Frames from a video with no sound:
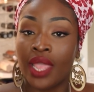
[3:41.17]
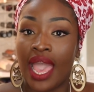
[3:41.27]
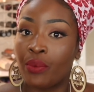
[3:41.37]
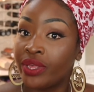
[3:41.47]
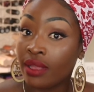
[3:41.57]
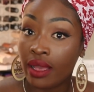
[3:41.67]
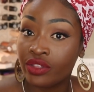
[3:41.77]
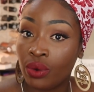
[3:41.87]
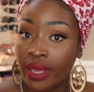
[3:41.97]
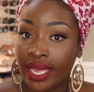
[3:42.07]
And we started
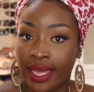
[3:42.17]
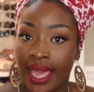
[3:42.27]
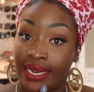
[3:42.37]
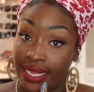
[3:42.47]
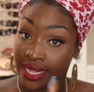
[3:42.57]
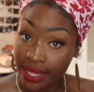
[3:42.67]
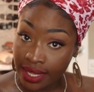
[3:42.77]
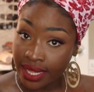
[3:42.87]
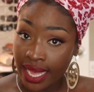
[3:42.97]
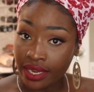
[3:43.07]
talking, and
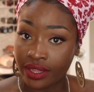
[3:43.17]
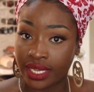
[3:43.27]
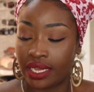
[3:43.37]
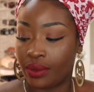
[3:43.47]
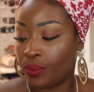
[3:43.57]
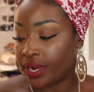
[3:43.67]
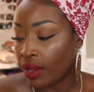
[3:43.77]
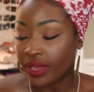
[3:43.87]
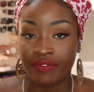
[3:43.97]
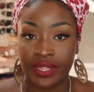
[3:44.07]
instantaneously,
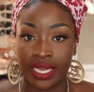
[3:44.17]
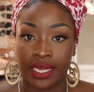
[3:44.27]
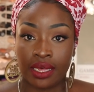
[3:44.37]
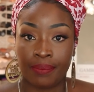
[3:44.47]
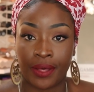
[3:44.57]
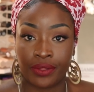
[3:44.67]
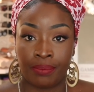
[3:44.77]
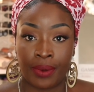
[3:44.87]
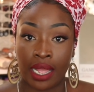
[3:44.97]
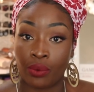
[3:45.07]
without even thinking about the
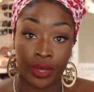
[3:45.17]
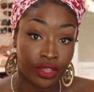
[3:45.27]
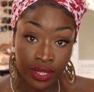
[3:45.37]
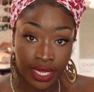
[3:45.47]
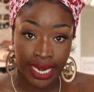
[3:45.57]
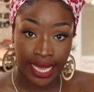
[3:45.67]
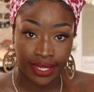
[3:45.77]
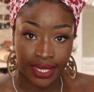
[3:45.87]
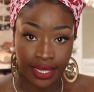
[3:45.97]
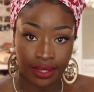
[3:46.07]
brand, we just
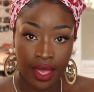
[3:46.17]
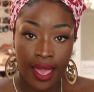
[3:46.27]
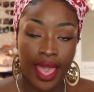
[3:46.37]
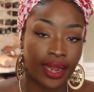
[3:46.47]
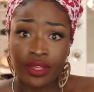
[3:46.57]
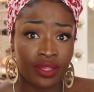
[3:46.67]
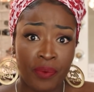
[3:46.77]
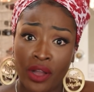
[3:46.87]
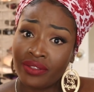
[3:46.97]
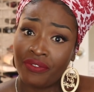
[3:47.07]
connected. And we just
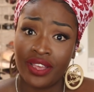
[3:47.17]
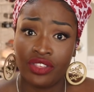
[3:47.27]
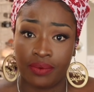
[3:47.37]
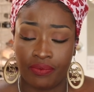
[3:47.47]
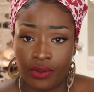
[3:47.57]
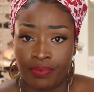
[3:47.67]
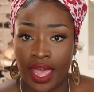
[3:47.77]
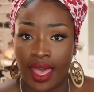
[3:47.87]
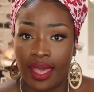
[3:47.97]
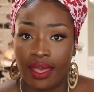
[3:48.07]
sparked a friendship from
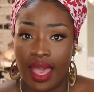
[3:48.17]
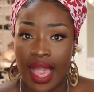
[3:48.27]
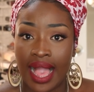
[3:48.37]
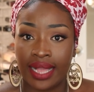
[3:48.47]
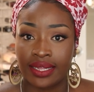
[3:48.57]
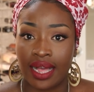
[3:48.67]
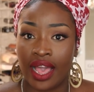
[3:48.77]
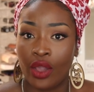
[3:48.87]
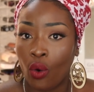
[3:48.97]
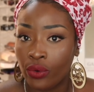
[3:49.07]
there. And
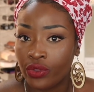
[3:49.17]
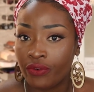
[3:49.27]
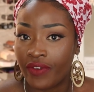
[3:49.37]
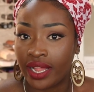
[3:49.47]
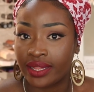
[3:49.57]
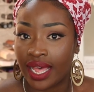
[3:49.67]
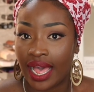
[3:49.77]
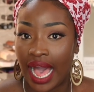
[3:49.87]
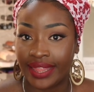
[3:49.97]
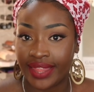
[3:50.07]
I also felt
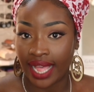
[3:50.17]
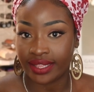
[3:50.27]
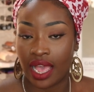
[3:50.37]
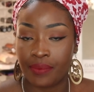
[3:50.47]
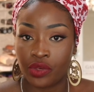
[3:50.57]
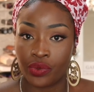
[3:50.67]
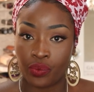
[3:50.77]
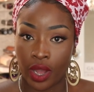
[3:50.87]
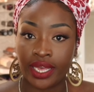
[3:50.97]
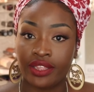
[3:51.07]
that at that time she was
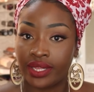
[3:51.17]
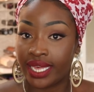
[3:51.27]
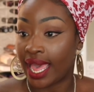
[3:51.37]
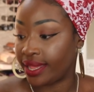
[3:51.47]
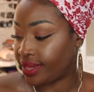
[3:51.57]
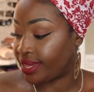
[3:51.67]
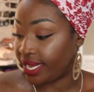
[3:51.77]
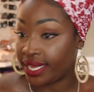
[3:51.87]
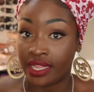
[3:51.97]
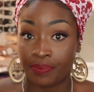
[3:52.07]
working to get
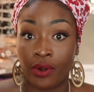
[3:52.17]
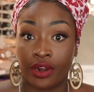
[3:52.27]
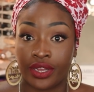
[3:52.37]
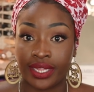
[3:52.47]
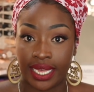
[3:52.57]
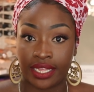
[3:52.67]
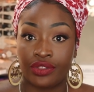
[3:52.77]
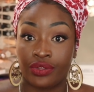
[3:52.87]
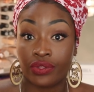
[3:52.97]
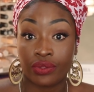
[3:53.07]
these products
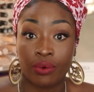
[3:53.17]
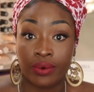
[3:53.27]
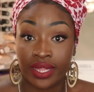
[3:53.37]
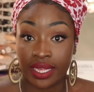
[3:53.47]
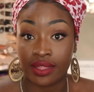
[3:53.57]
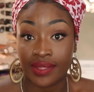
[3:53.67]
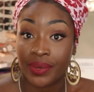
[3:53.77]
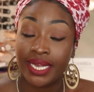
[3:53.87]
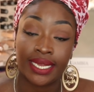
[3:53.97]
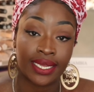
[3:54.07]
into stores in
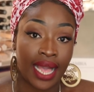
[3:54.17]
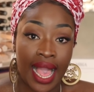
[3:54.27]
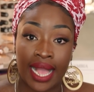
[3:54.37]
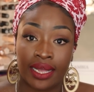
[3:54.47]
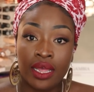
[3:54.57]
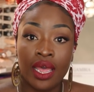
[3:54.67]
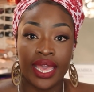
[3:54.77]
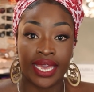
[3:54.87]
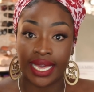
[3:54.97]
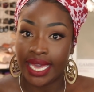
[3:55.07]
Sweden and
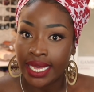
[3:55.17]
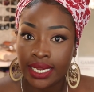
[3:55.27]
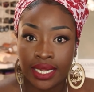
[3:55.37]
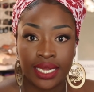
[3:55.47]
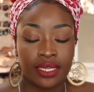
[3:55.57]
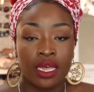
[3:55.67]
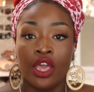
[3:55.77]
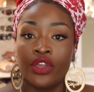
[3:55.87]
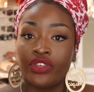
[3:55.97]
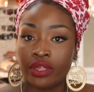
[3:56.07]
in England,
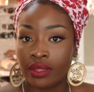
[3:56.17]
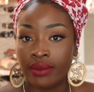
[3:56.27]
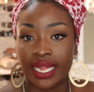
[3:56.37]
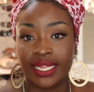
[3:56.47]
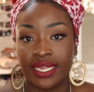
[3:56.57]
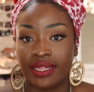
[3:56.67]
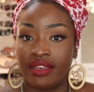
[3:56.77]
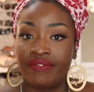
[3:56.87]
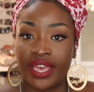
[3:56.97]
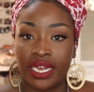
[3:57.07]
just so that these
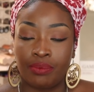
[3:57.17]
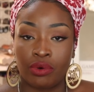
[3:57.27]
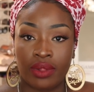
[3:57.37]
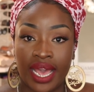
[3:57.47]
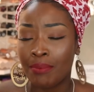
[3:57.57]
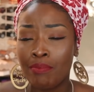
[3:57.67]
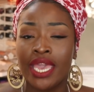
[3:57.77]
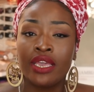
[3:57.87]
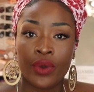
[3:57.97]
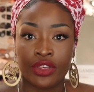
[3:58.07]
are available. And the
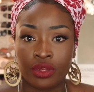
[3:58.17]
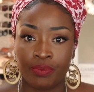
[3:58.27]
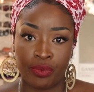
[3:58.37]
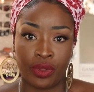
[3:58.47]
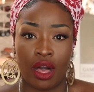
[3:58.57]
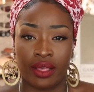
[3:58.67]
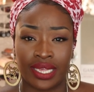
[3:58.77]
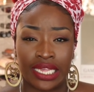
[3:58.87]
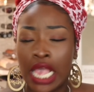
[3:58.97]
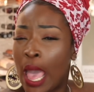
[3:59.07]
main question people ask
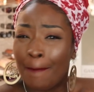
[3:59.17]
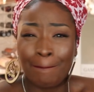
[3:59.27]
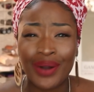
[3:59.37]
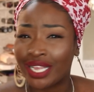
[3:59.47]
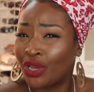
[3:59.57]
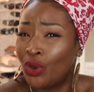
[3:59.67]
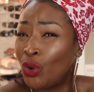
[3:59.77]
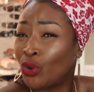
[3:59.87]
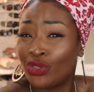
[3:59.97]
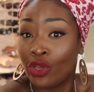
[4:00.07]
is, but
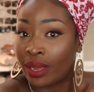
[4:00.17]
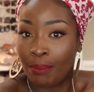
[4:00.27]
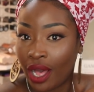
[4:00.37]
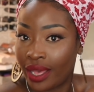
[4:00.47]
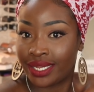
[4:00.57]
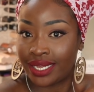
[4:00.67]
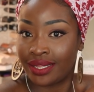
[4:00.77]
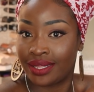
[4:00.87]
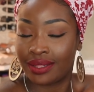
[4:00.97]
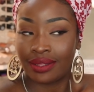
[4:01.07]
who's gonna buy this?